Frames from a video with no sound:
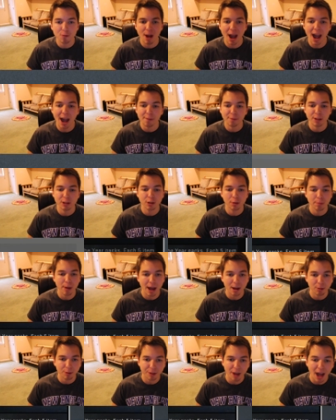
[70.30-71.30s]
you haven't, you can
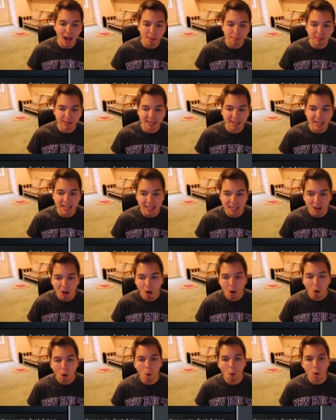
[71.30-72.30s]
buy it with MT
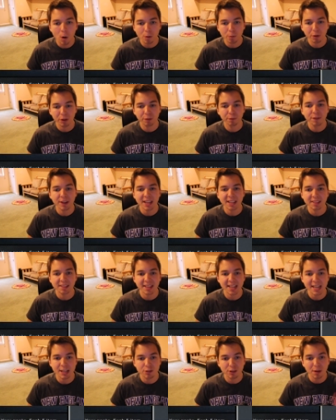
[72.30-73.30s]
or with
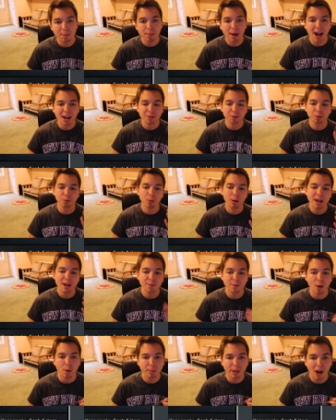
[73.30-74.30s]
VC and you can buy three
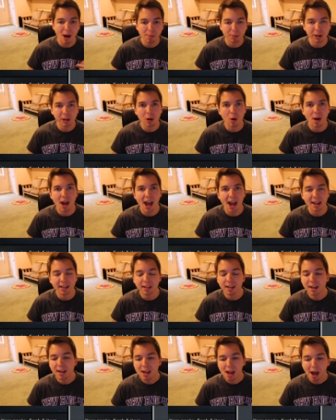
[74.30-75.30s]
of them. Now I'm going to go
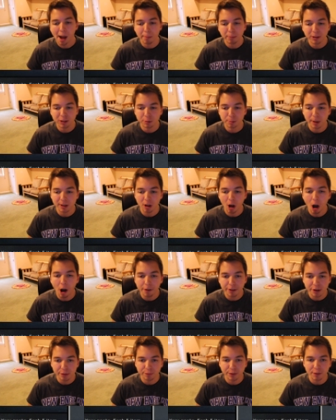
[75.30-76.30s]
ahead, I'm going to spend
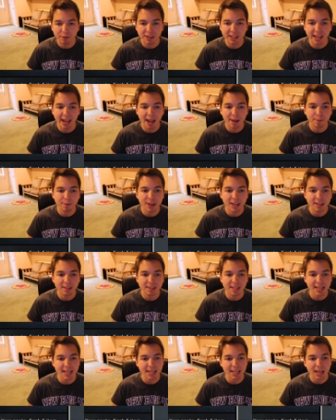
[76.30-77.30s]
150k
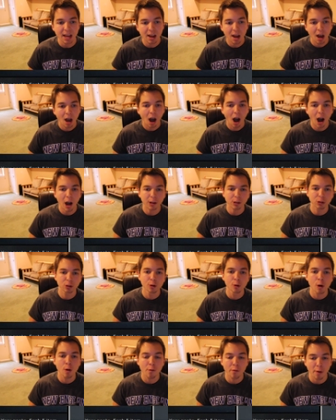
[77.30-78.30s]
VC on
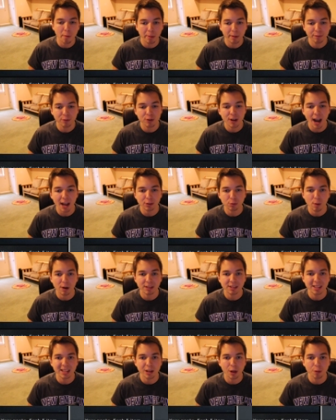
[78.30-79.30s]
two of them. If you guys
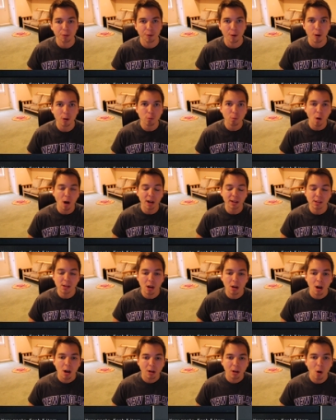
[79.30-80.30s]
want to see the third one,
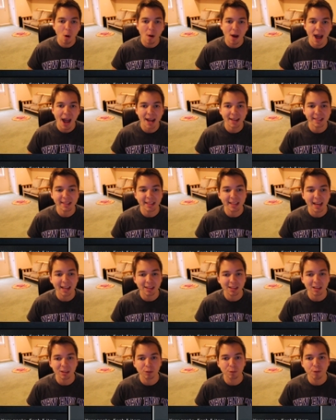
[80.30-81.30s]
go ahead and
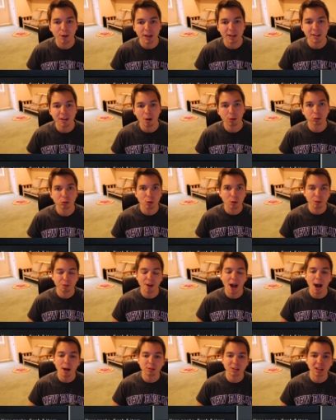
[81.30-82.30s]
get this video to a
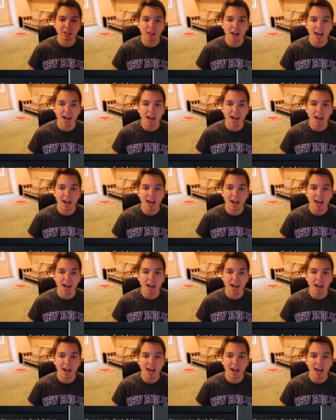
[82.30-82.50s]
thousand